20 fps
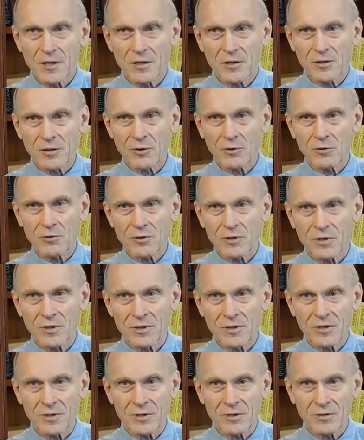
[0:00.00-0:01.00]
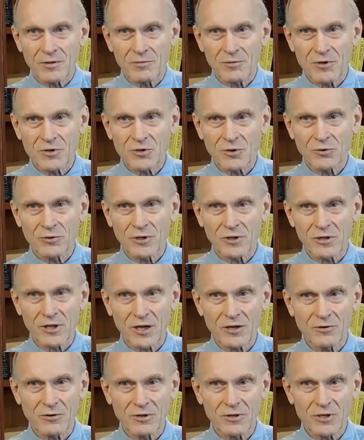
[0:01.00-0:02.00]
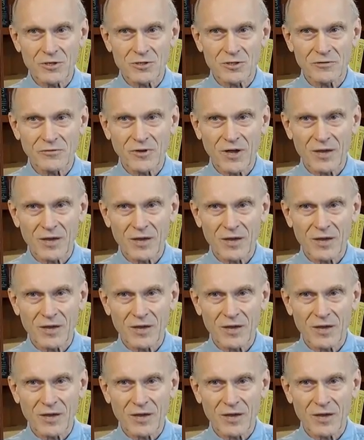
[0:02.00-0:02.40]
So we showed that secondary lesions of